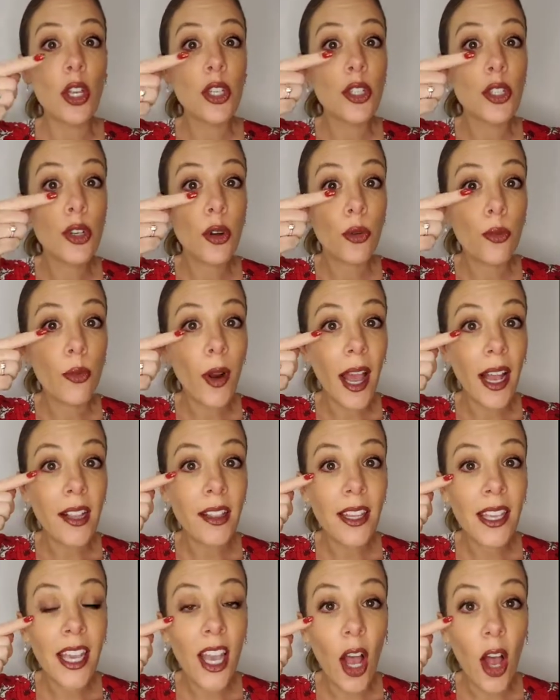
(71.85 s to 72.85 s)

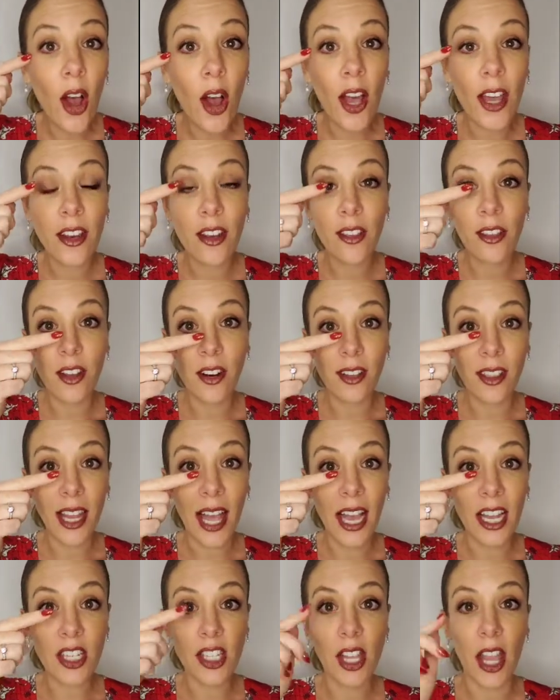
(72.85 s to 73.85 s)
directly on their
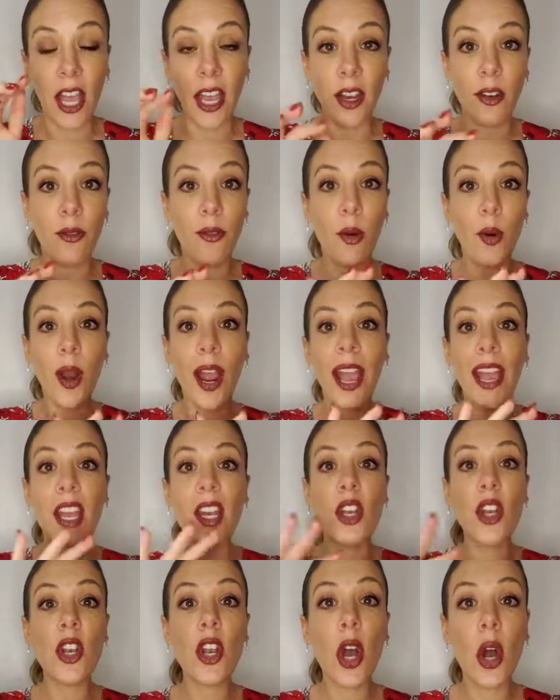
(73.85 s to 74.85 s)
lash line for
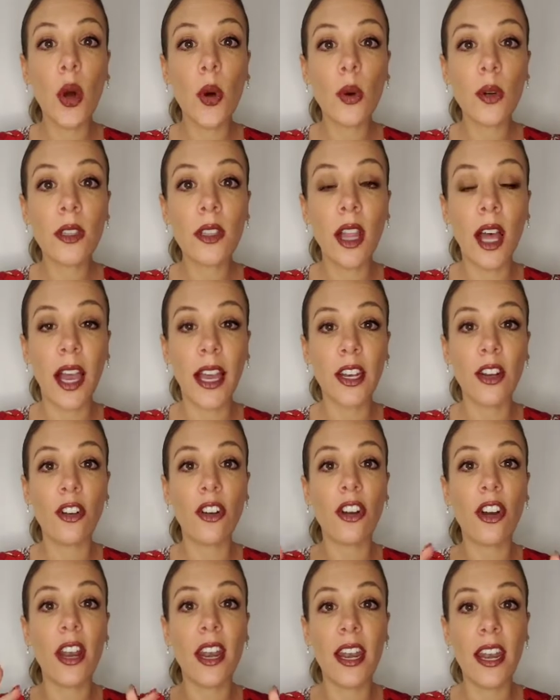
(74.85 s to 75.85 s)
a no
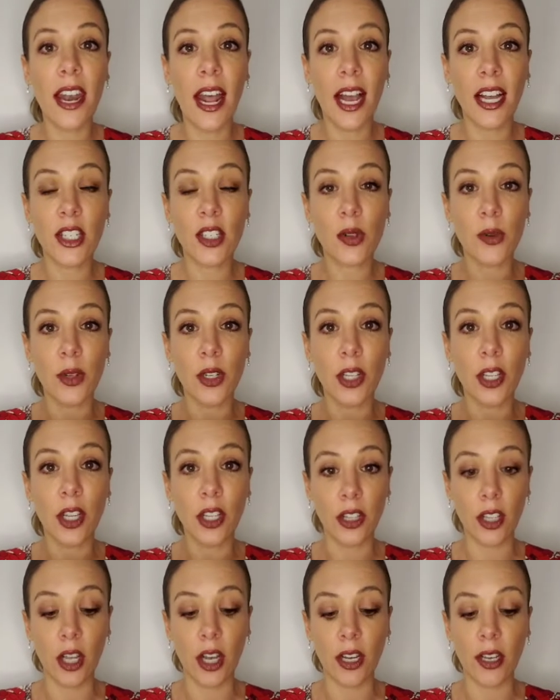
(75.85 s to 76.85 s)
liner
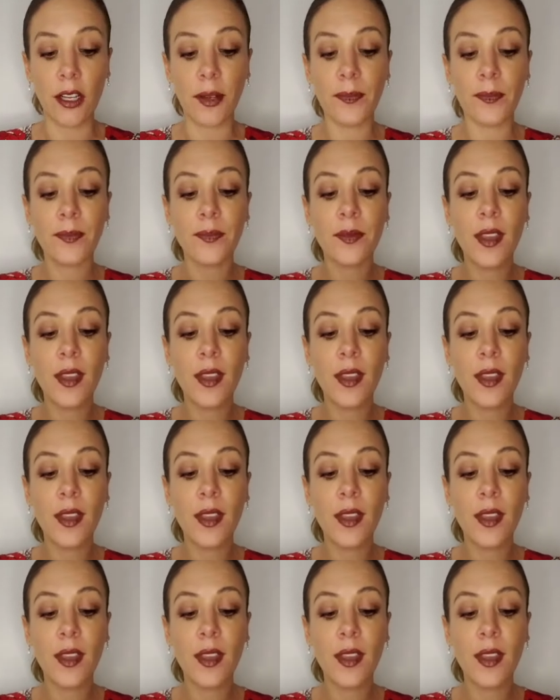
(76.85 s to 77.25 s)
natural look.